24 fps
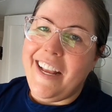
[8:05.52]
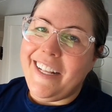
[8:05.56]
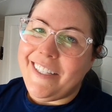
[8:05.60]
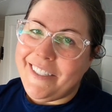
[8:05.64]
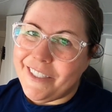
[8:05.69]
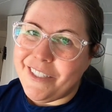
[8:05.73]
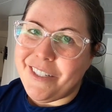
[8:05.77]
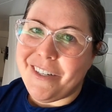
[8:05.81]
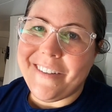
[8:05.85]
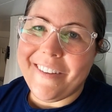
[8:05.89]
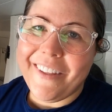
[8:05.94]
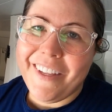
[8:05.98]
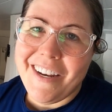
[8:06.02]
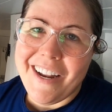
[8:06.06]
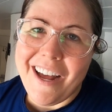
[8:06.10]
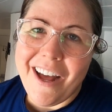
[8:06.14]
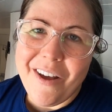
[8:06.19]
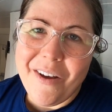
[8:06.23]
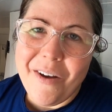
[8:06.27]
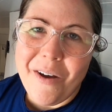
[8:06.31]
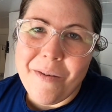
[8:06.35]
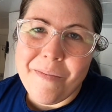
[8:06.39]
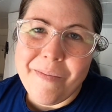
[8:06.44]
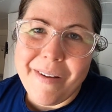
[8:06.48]
It's certainly not
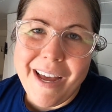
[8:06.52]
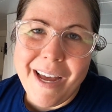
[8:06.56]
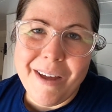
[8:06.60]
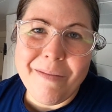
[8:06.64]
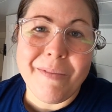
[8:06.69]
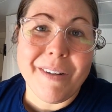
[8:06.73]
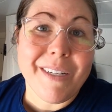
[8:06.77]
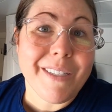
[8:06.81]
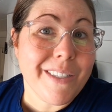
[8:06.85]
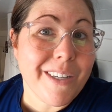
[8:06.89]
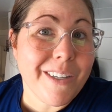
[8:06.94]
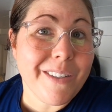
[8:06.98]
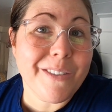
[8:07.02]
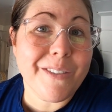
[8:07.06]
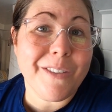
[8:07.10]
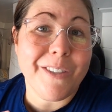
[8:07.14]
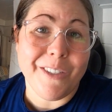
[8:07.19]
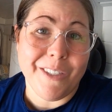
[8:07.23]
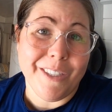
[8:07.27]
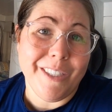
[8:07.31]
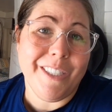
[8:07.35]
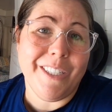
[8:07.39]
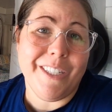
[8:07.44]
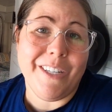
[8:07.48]
all bad, but it's also
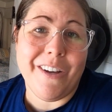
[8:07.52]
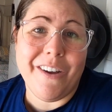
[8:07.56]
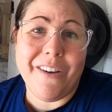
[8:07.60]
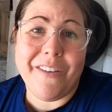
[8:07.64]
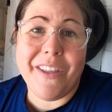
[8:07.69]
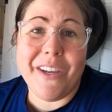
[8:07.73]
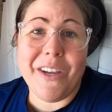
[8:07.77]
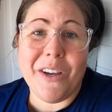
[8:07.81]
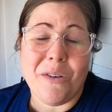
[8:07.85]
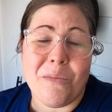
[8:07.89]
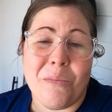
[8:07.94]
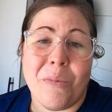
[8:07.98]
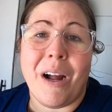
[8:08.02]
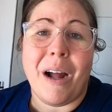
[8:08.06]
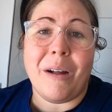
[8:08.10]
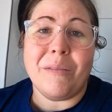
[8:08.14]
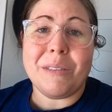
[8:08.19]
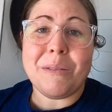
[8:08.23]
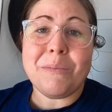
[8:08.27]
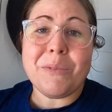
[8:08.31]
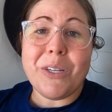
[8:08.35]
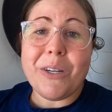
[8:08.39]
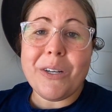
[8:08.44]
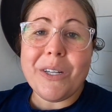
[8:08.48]
good to know that your
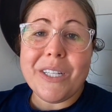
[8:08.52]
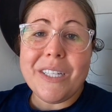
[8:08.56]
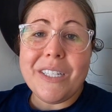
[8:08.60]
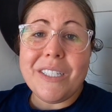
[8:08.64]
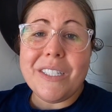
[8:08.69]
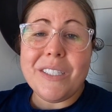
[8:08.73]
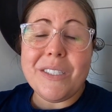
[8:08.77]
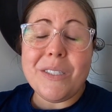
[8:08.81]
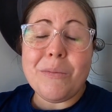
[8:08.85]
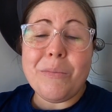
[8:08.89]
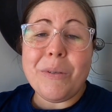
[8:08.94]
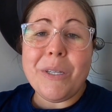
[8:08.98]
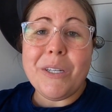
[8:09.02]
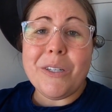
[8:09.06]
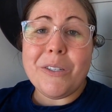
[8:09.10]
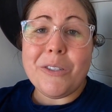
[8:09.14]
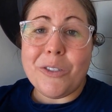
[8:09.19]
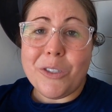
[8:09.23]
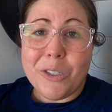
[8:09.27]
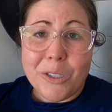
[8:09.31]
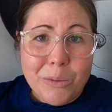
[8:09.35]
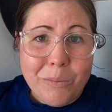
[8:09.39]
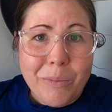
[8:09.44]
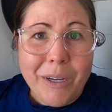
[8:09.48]
problems aren't going to disappear
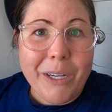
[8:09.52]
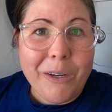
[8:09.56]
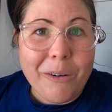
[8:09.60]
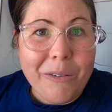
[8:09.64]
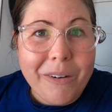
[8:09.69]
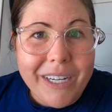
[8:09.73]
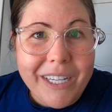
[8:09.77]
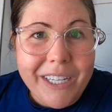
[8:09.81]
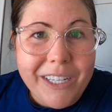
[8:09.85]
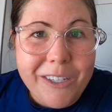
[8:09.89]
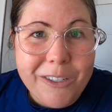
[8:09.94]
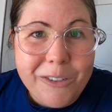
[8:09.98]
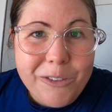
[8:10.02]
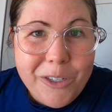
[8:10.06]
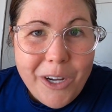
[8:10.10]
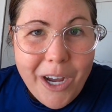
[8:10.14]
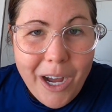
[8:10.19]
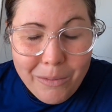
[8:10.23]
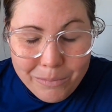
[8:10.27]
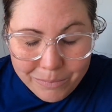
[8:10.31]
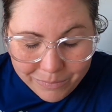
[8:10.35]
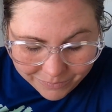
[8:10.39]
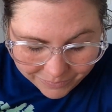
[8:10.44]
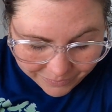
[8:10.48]
just by quitting your
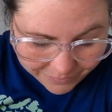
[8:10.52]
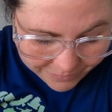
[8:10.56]
job.